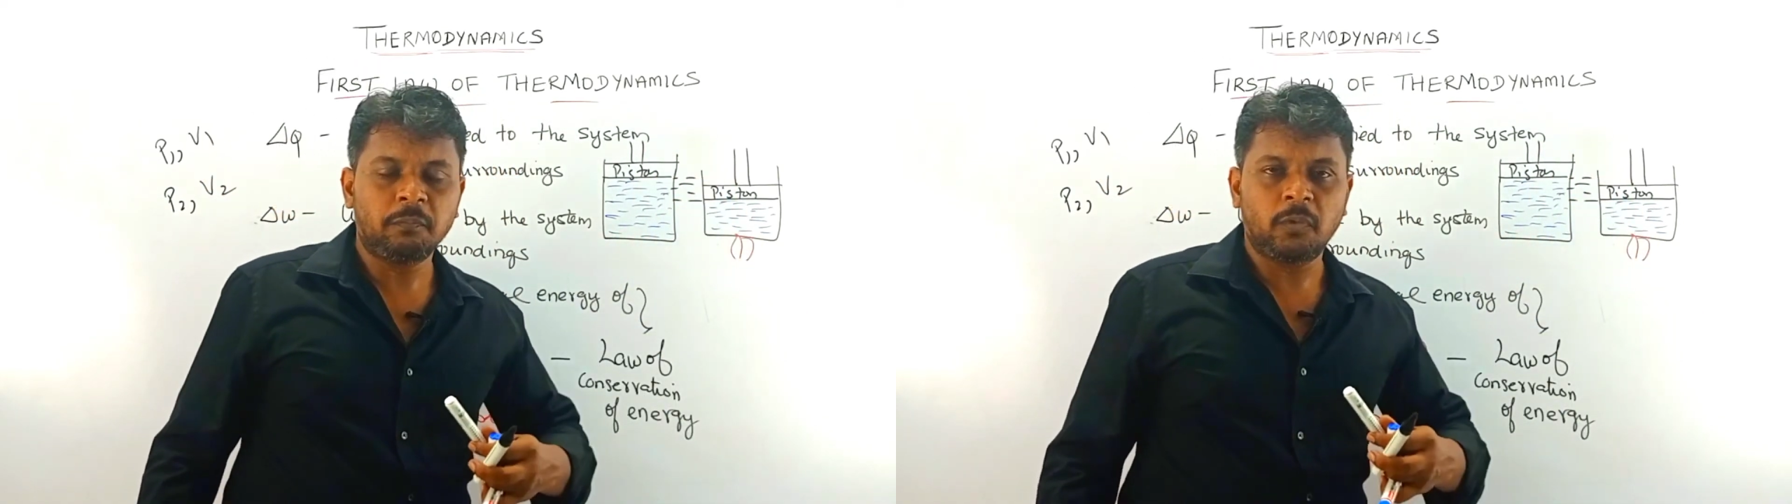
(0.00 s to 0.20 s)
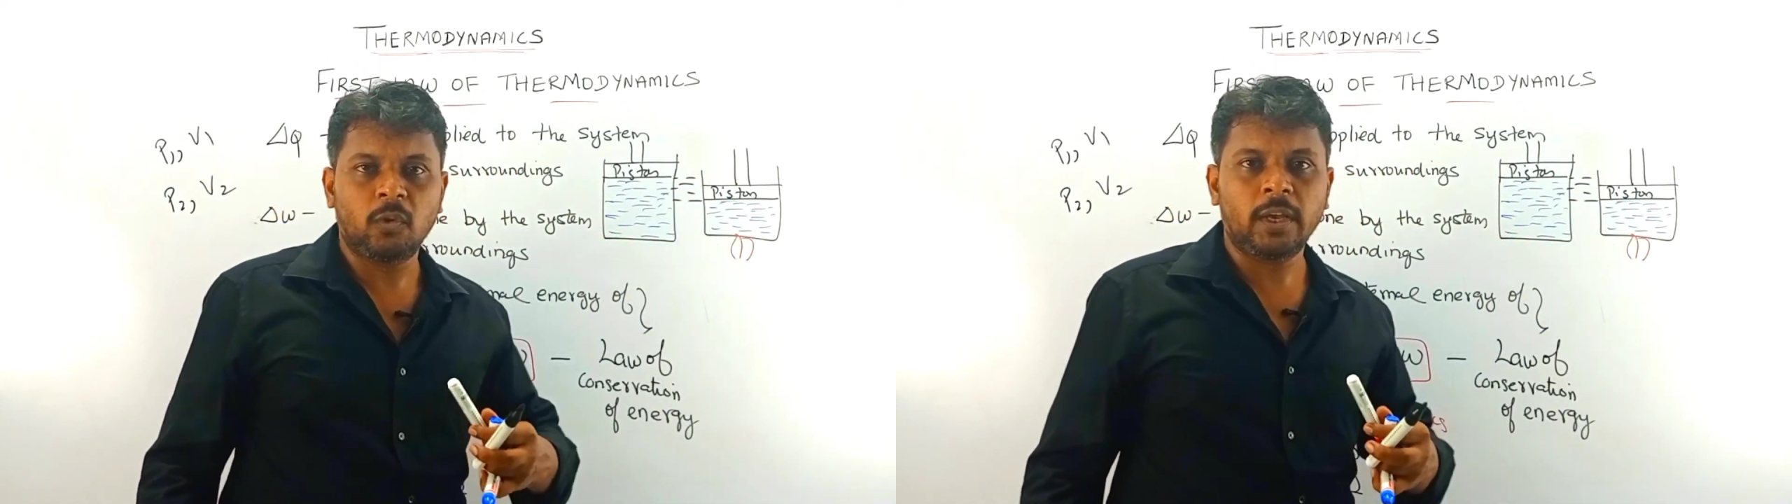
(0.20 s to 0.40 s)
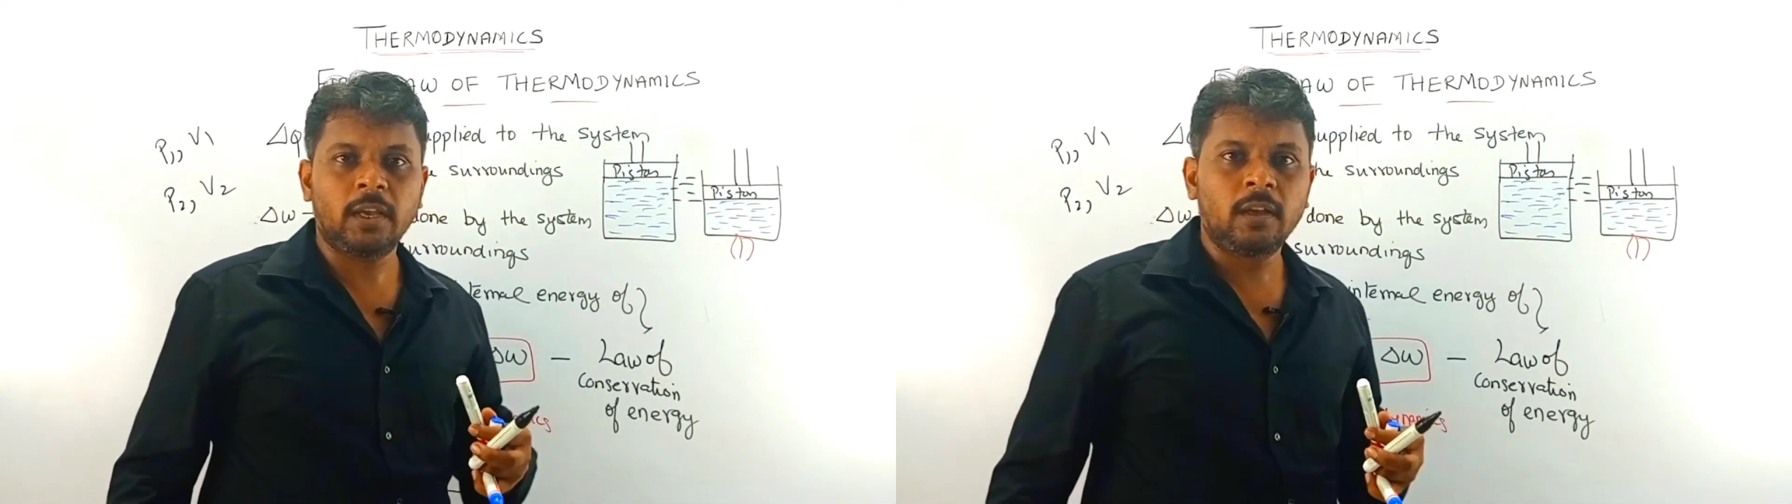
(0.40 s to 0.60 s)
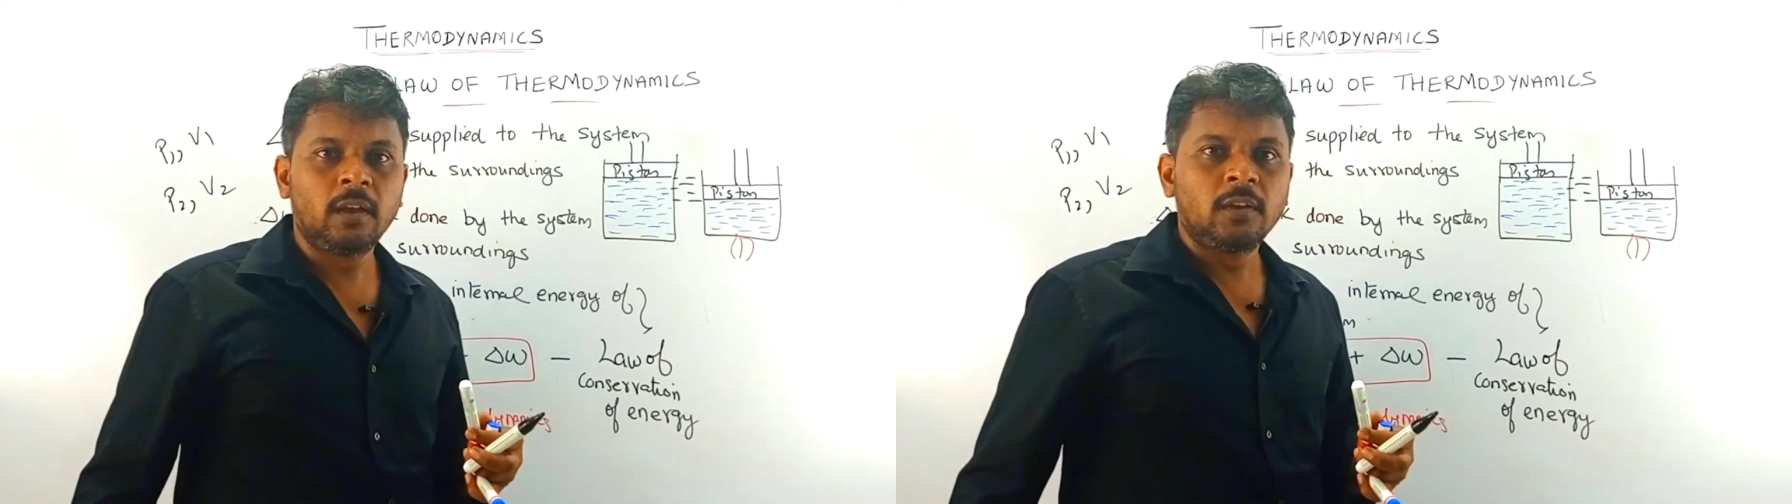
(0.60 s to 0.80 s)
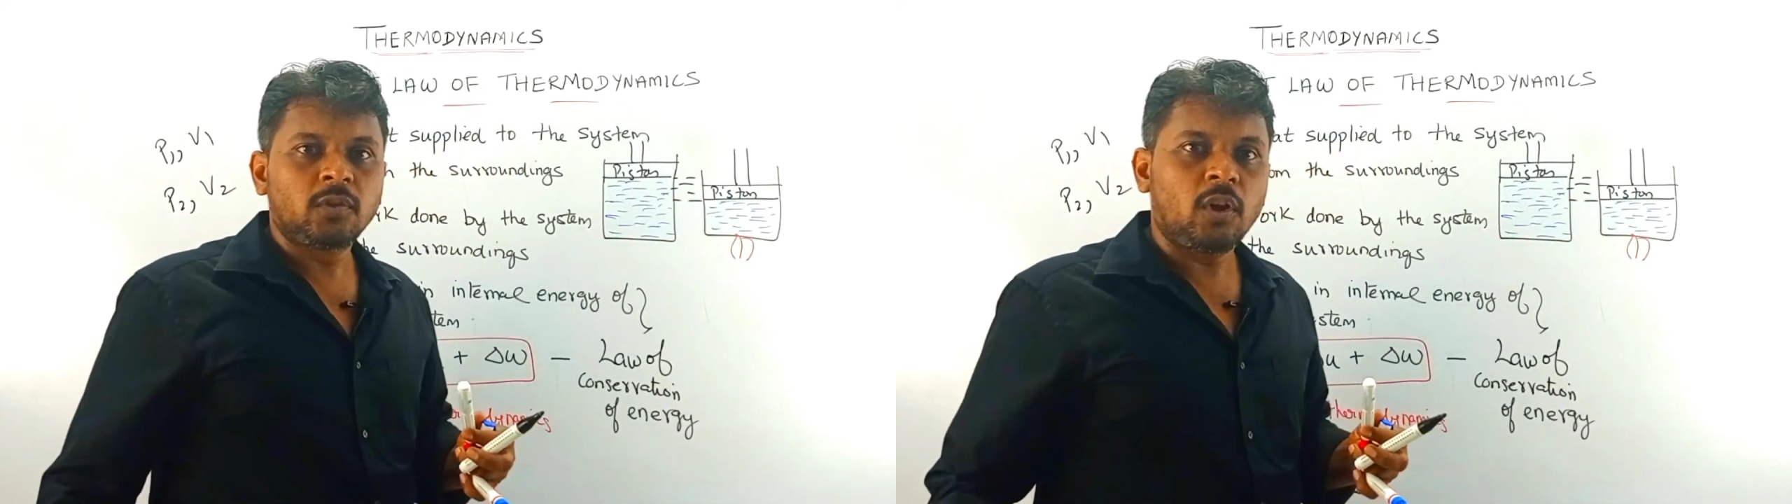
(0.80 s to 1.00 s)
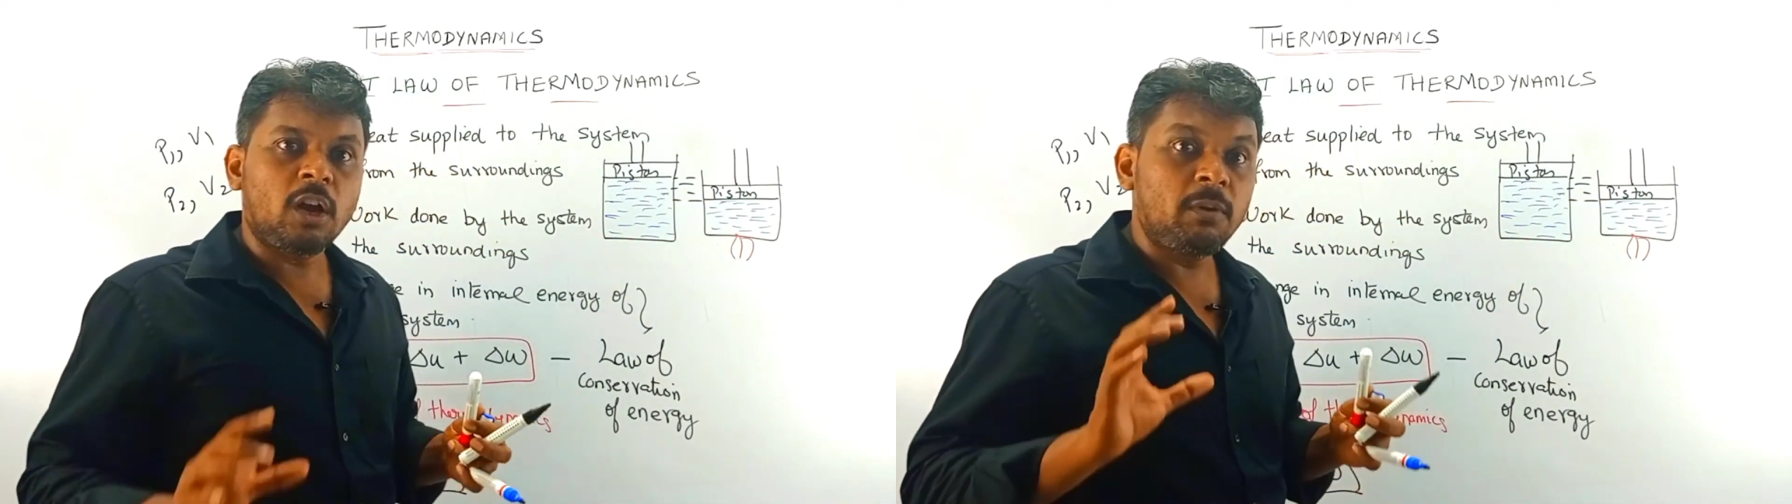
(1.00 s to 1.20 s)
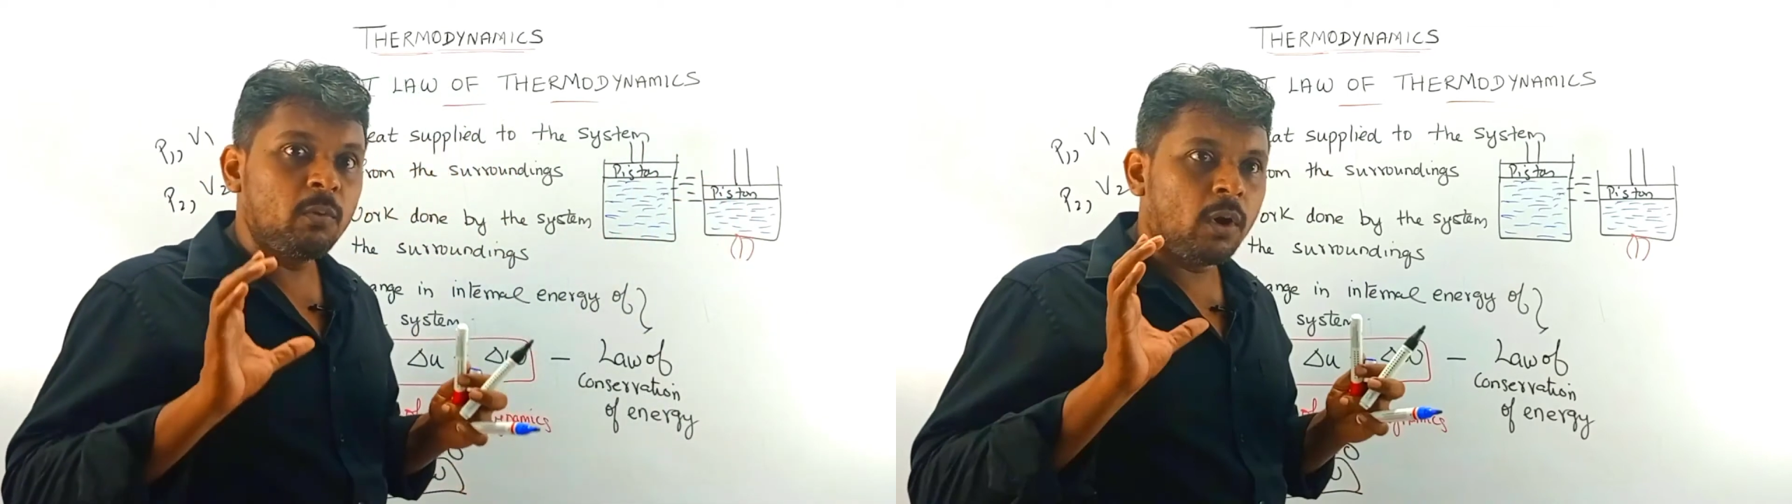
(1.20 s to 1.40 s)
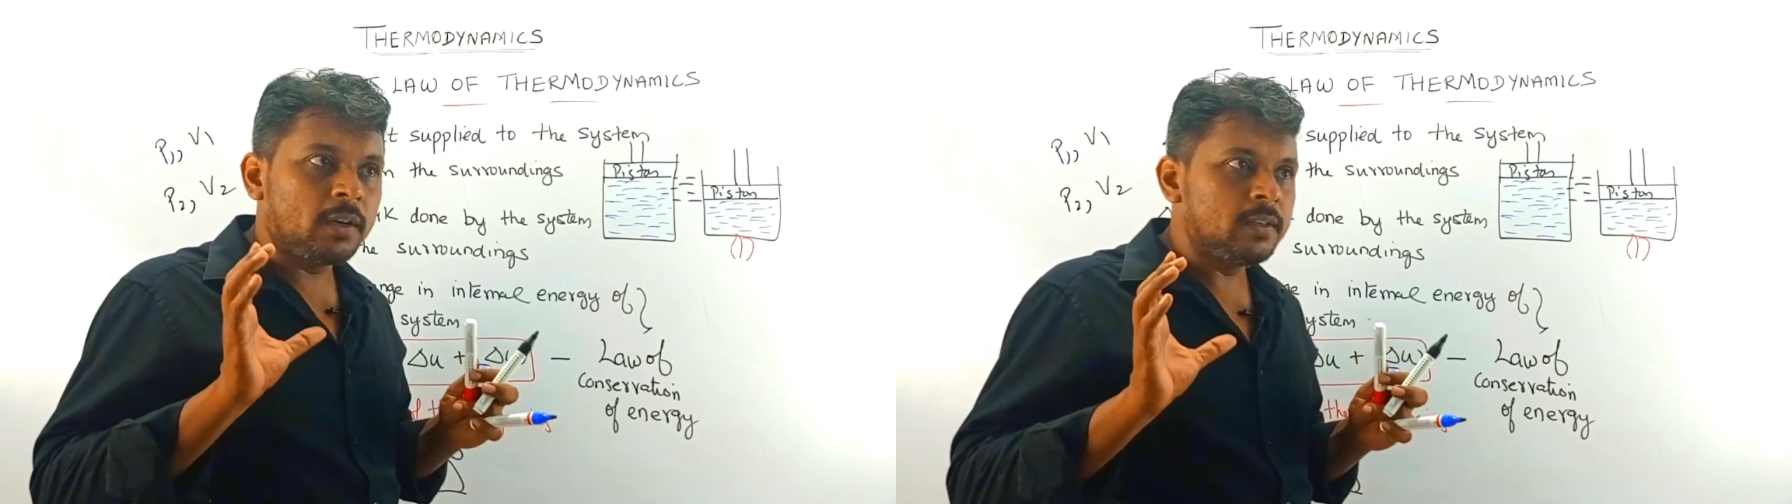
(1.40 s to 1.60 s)
Okay. So normally
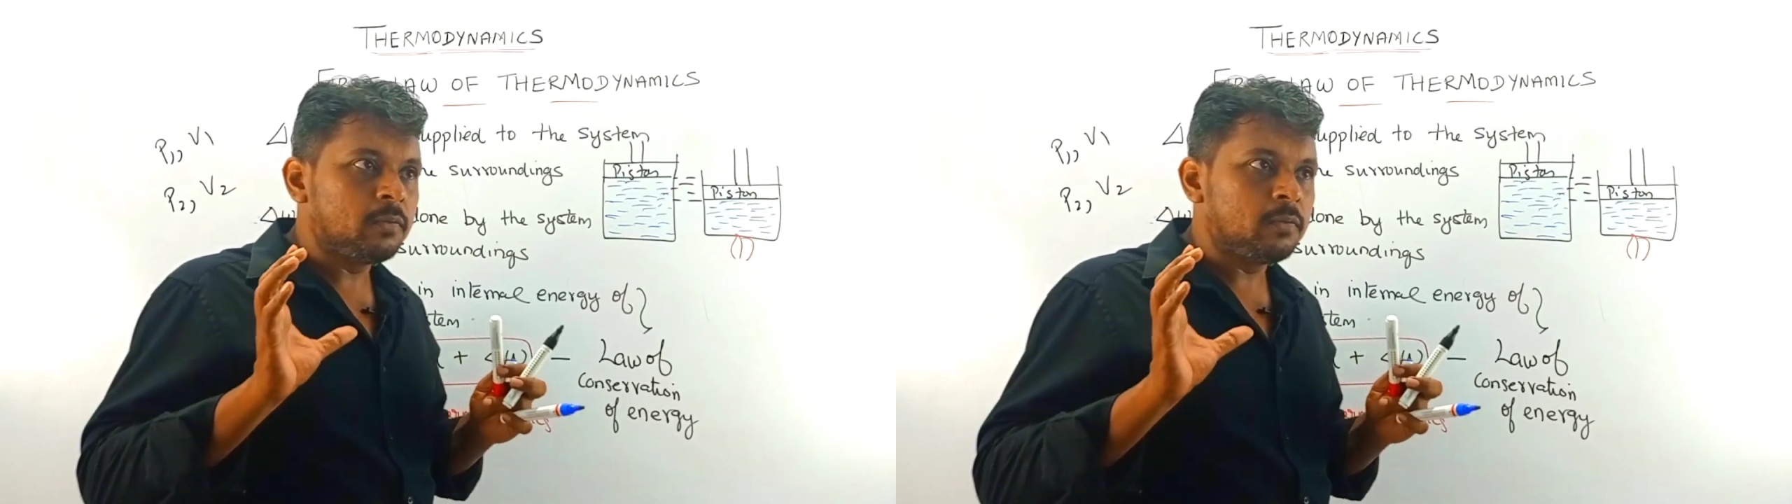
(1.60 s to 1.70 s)
what is